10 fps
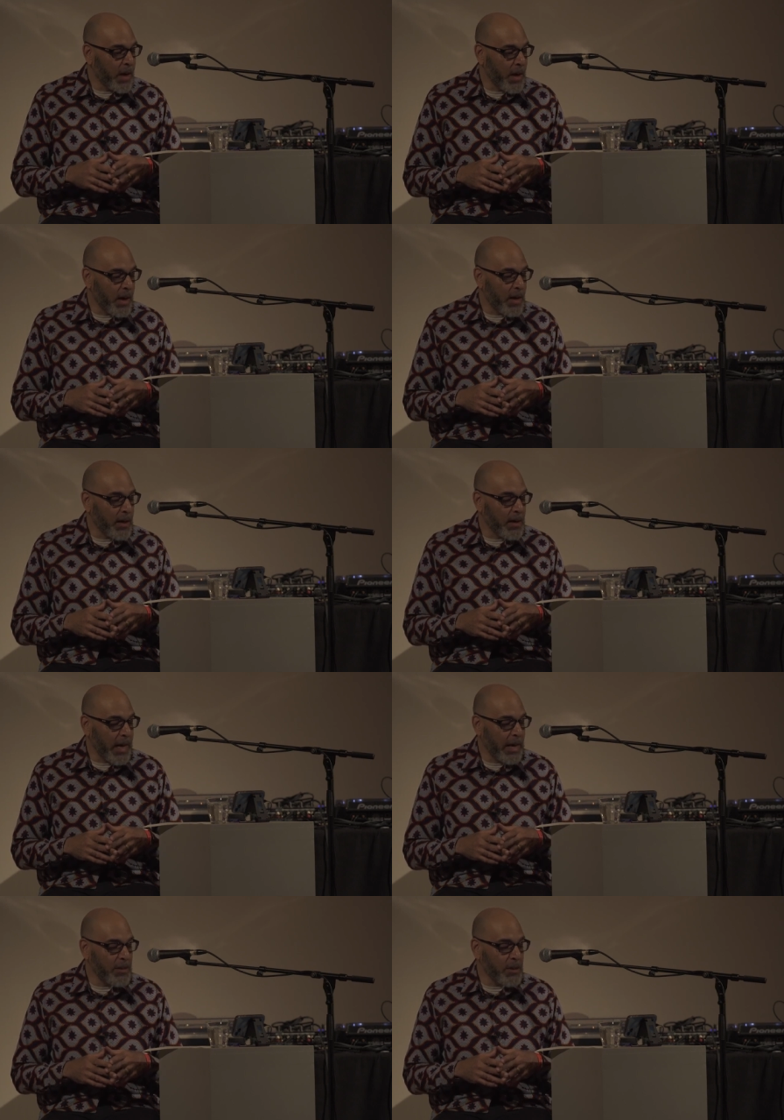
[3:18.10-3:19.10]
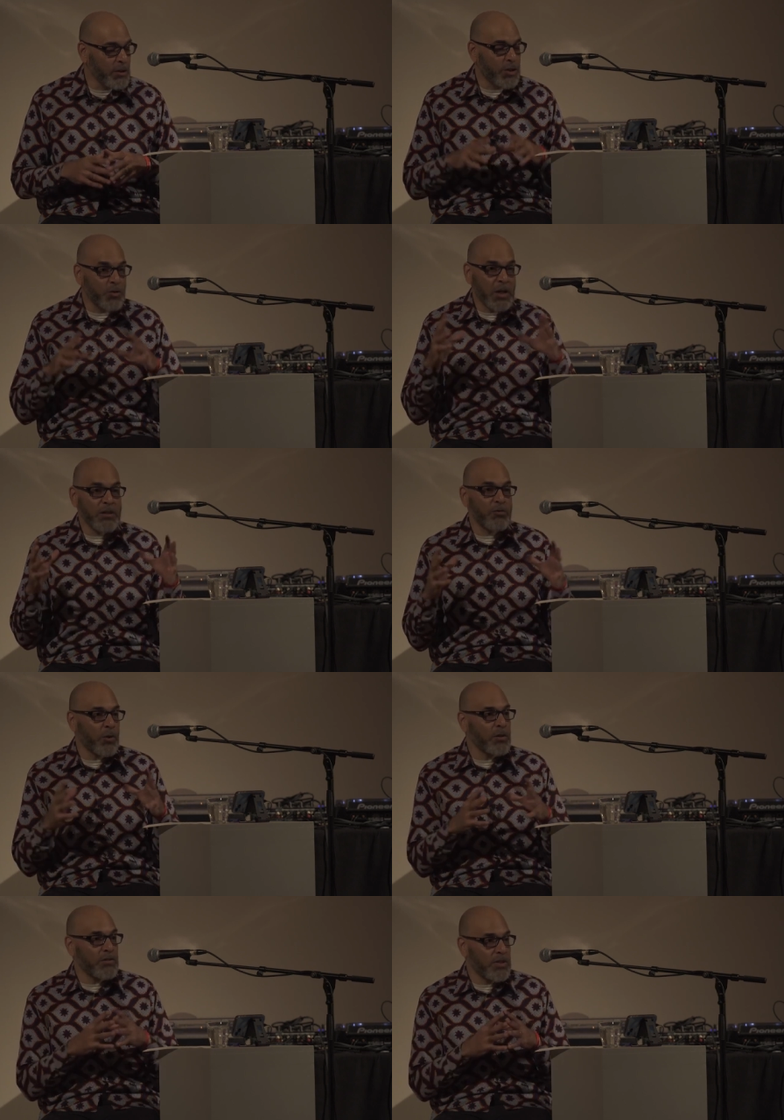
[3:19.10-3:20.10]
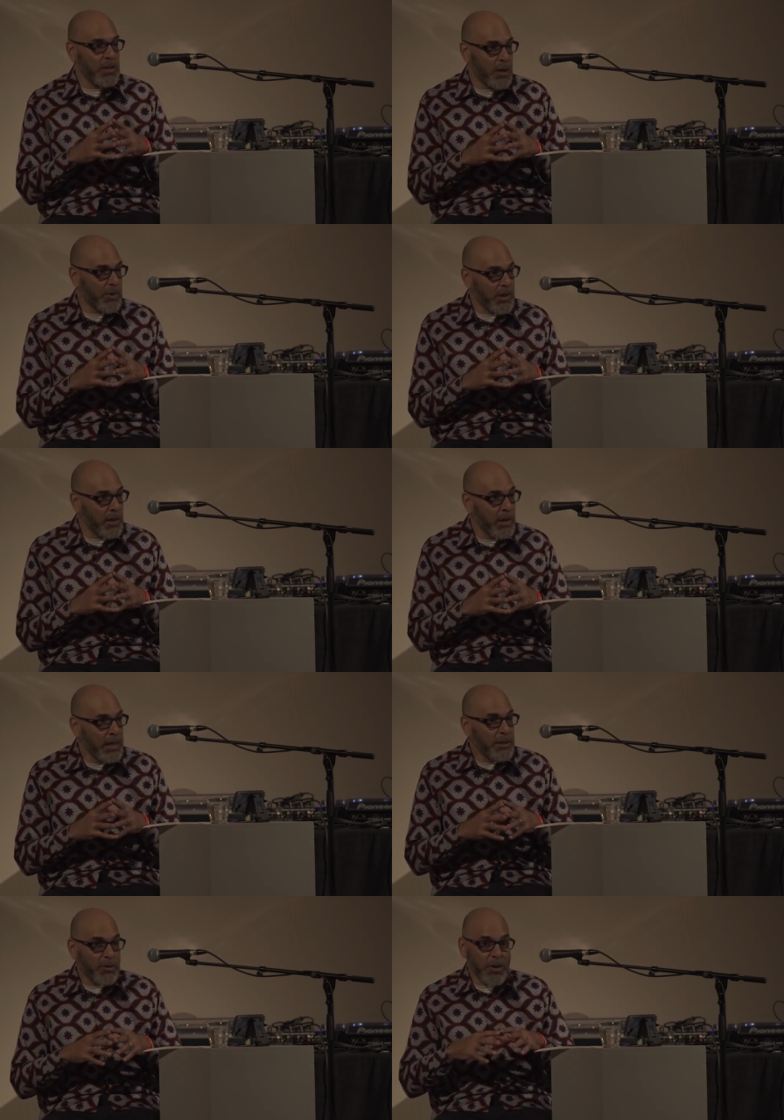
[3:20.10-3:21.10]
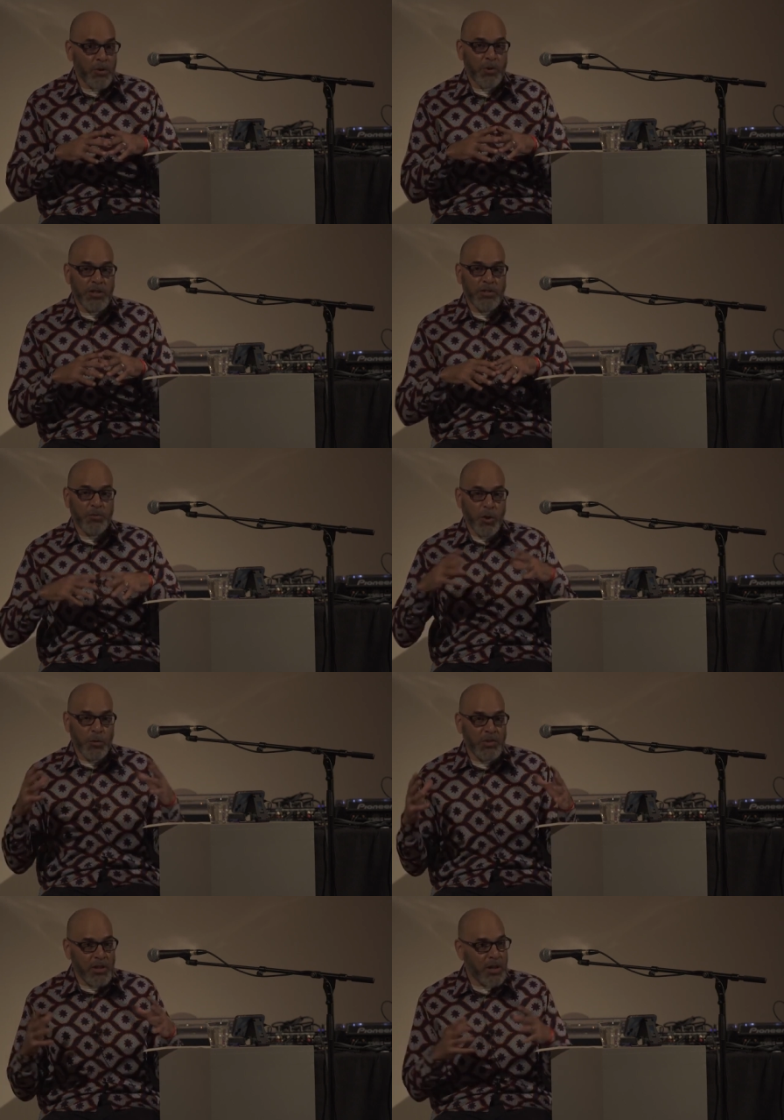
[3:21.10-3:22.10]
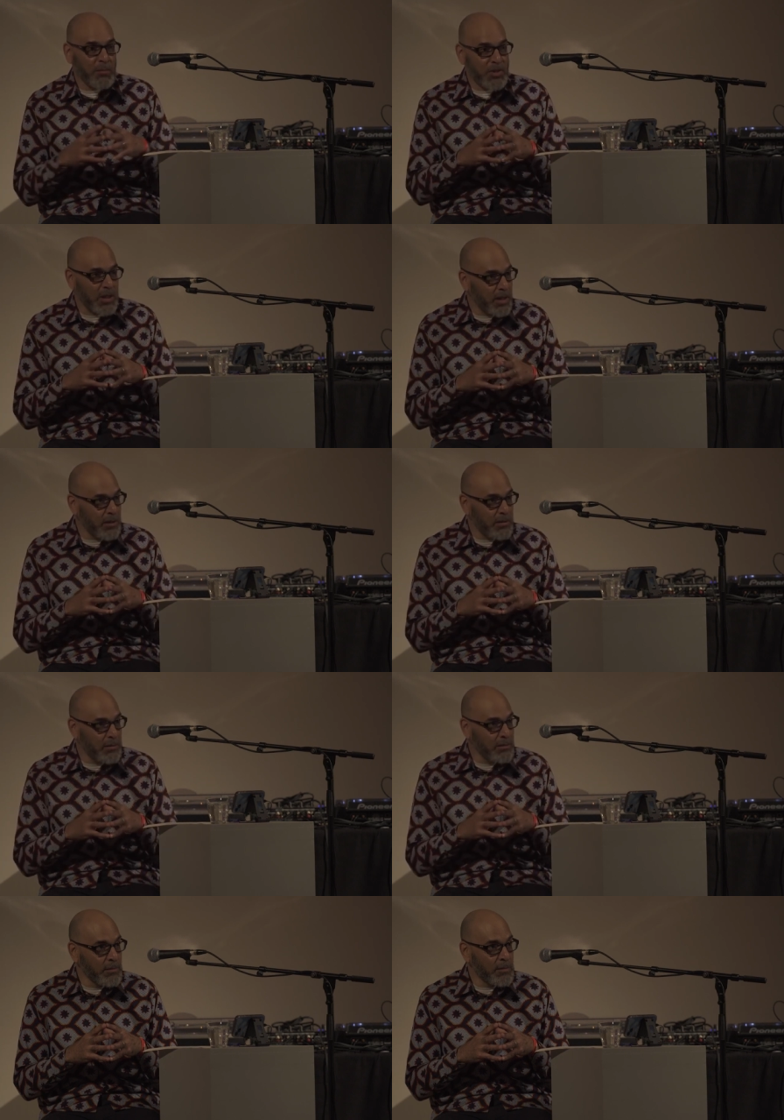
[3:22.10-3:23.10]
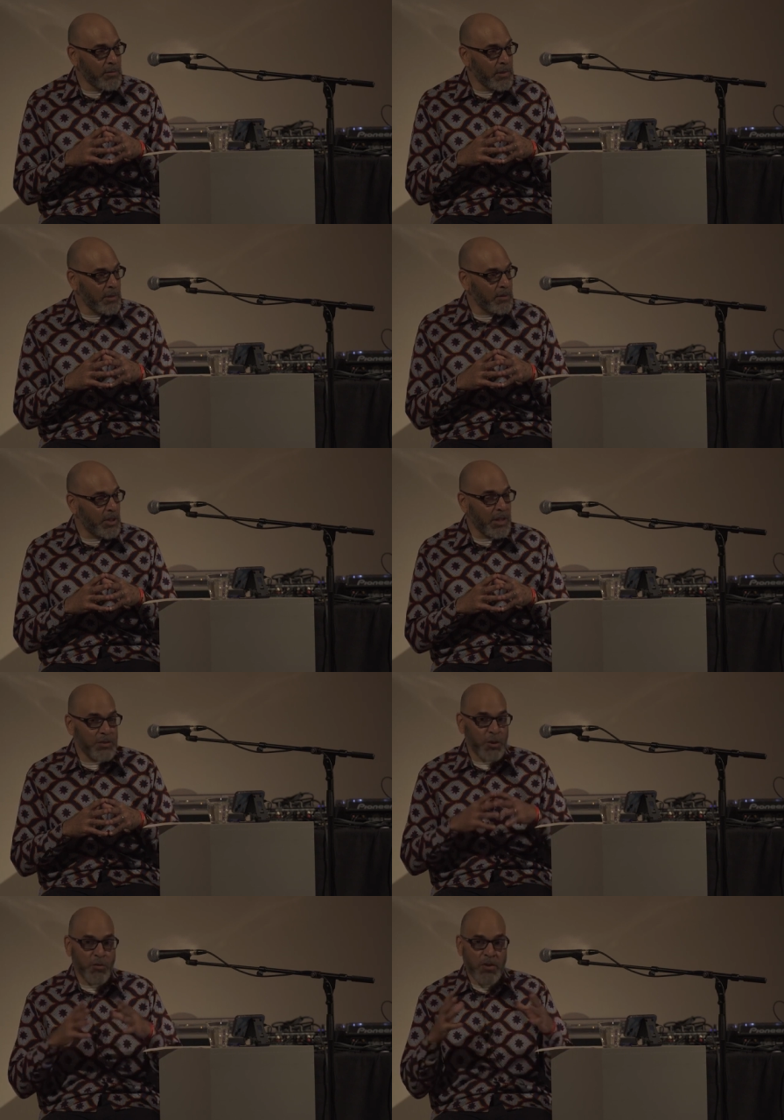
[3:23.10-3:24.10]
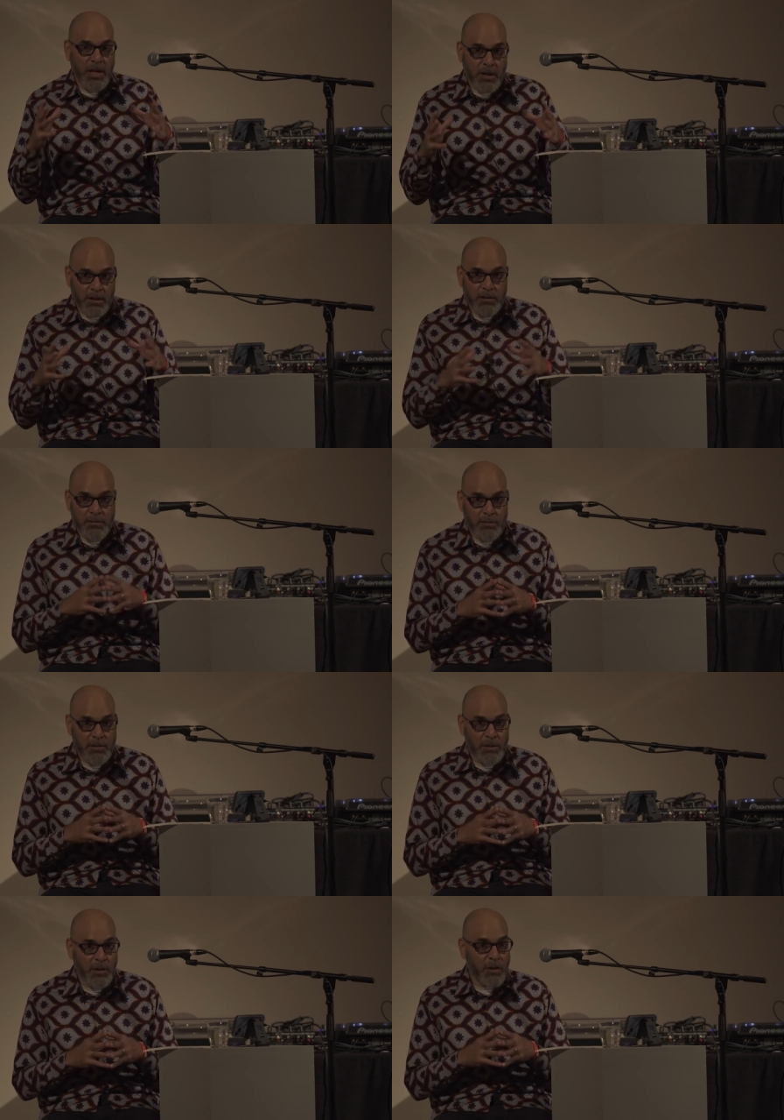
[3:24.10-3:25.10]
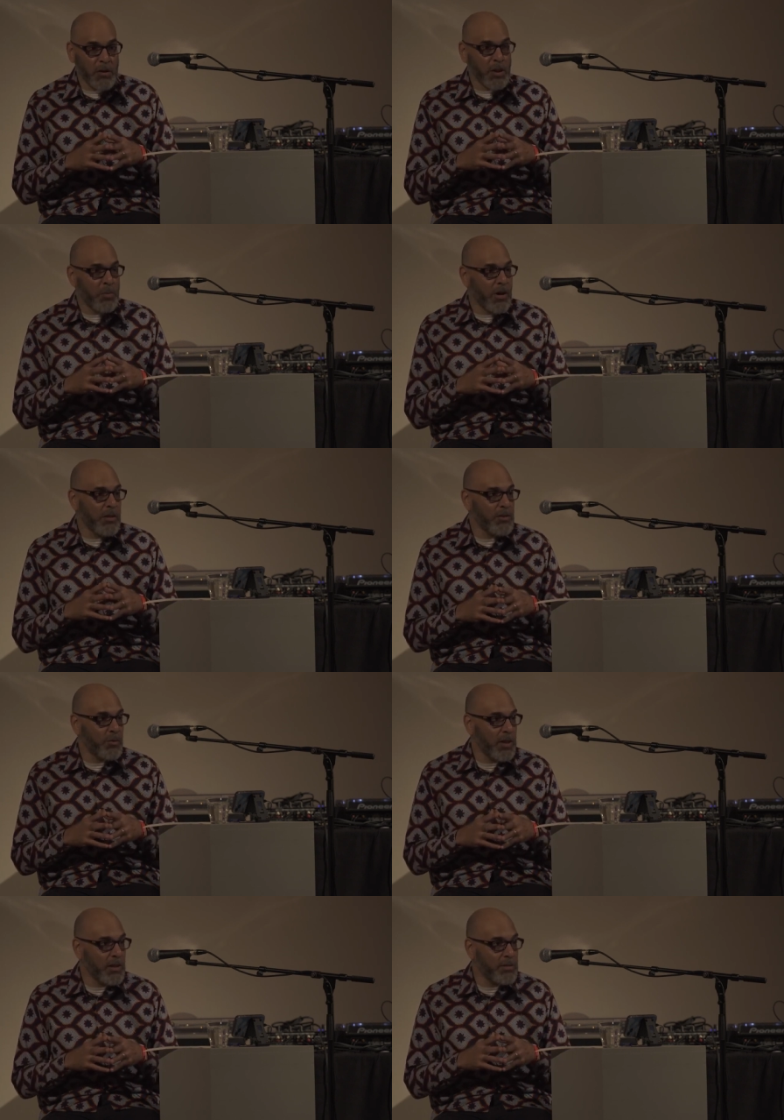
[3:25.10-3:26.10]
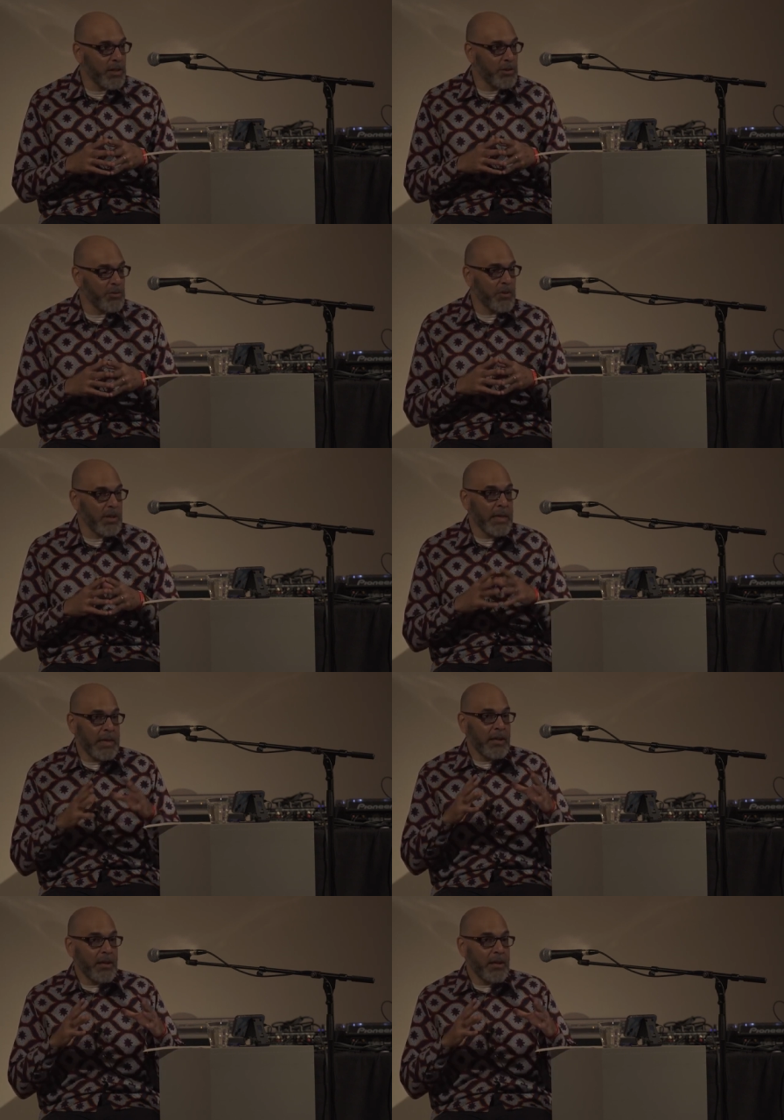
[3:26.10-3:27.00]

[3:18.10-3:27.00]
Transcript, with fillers: uh, and the constructed role of celebrity. So in other words, as Robeson comes in to his career in the early part of the twentieth century,